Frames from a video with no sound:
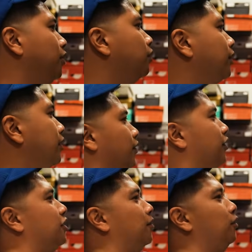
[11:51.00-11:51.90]
blue ones. If this
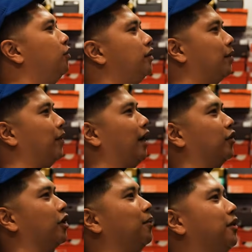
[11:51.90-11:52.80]
is the blue ones, I might have to
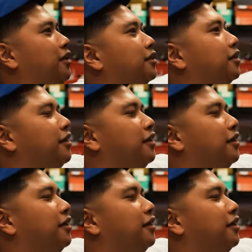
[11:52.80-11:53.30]
cop these.